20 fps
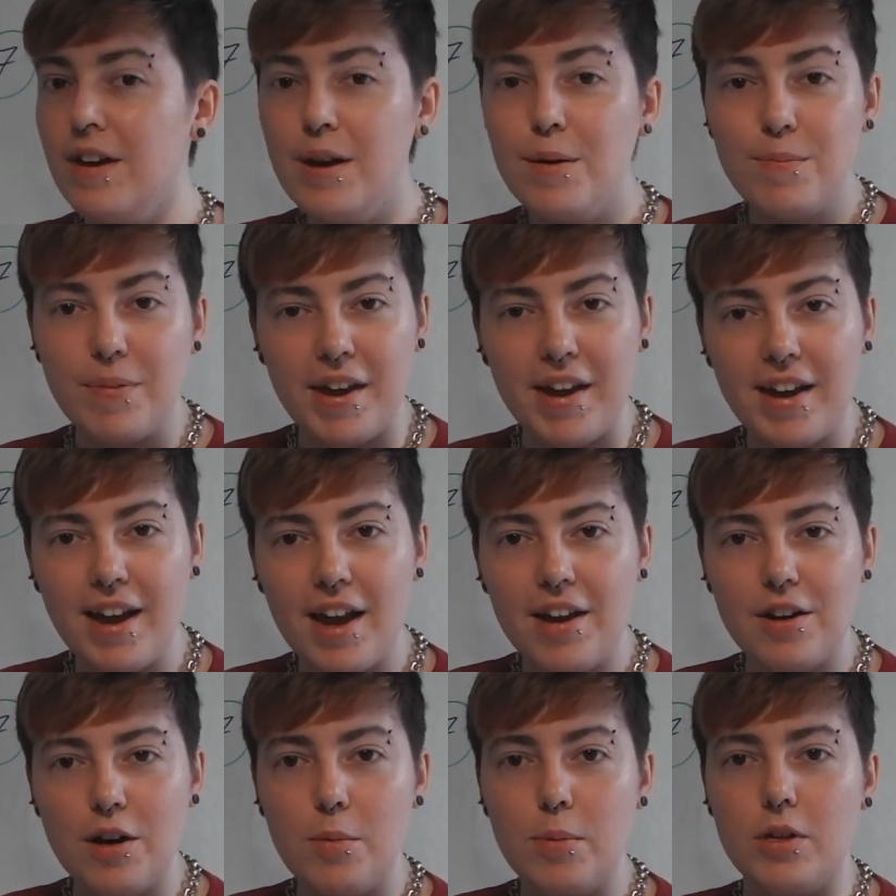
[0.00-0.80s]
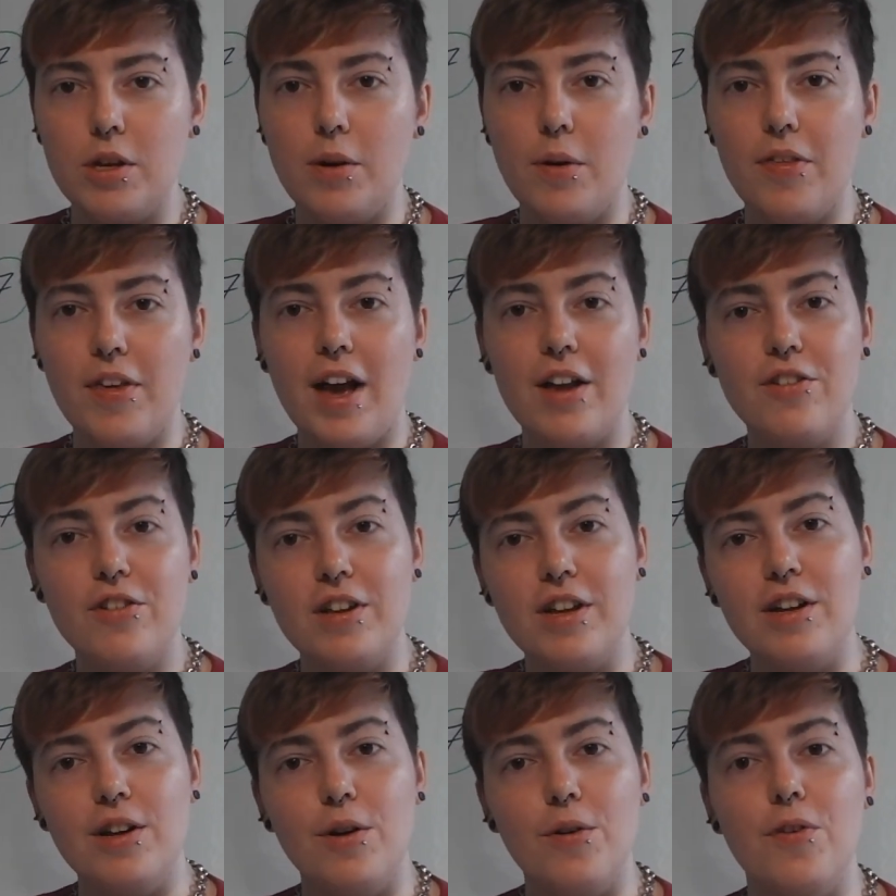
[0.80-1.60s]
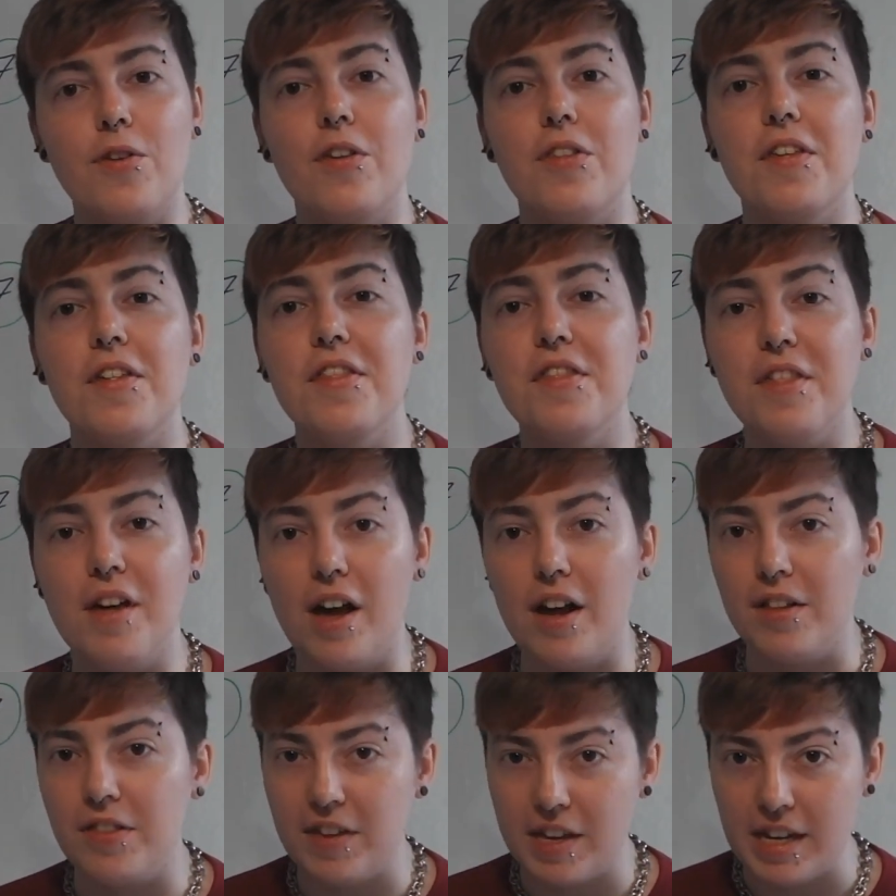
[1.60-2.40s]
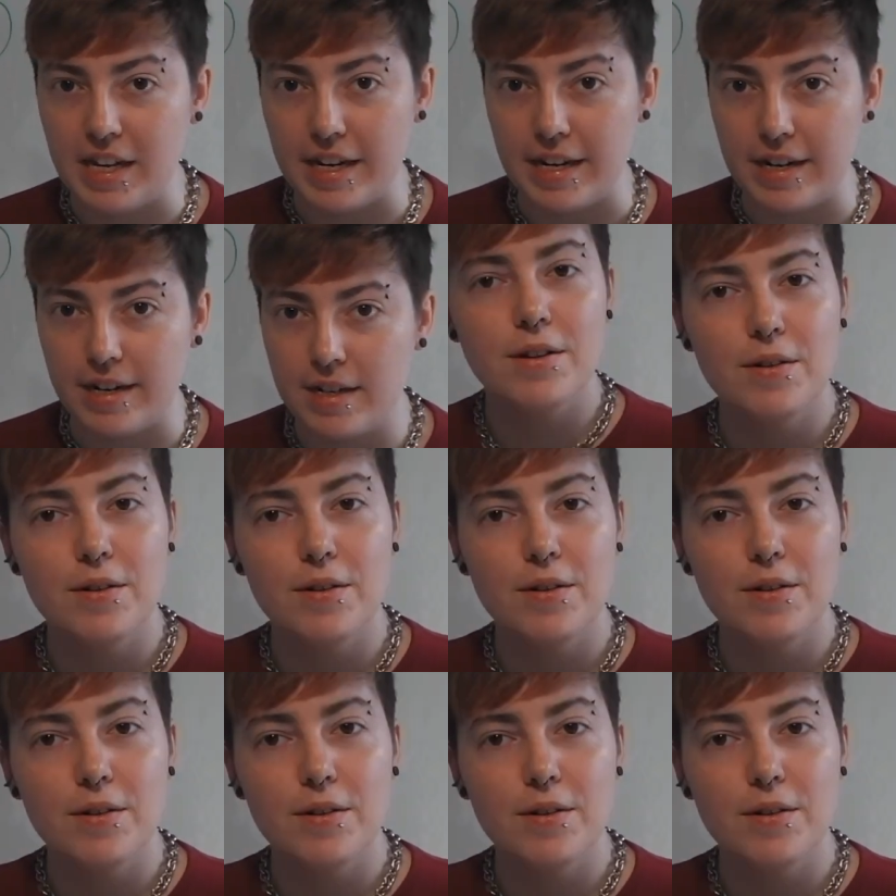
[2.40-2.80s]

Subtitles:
pKw is actually closer to 13,